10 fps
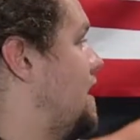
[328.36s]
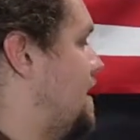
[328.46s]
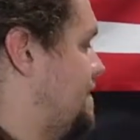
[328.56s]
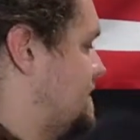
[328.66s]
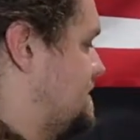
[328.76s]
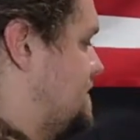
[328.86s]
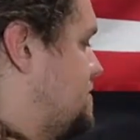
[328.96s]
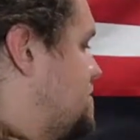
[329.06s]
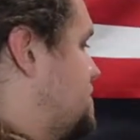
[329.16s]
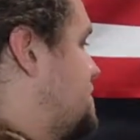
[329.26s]
obviously you
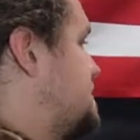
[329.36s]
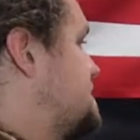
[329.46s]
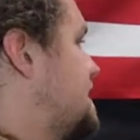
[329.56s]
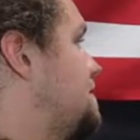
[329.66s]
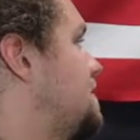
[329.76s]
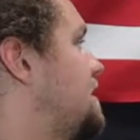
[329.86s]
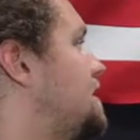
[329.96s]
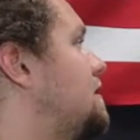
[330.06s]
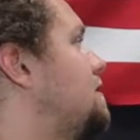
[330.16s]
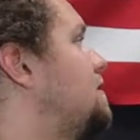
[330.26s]
just do the same
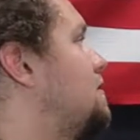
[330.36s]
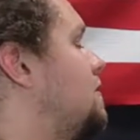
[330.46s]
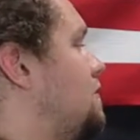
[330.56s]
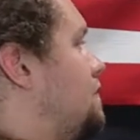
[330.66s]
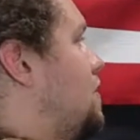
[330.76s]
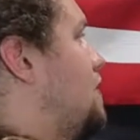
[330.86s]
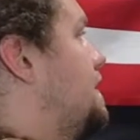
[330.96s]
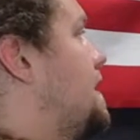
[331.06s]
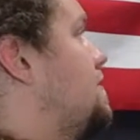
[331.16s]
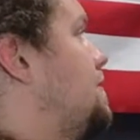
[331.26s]
thing for all
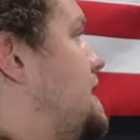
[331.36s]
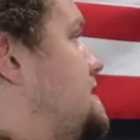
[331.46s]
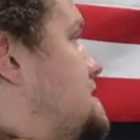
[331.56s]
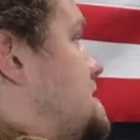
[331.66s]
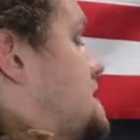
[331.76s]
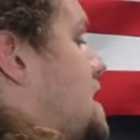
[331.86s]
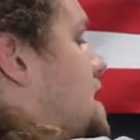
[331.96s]
the other pieces.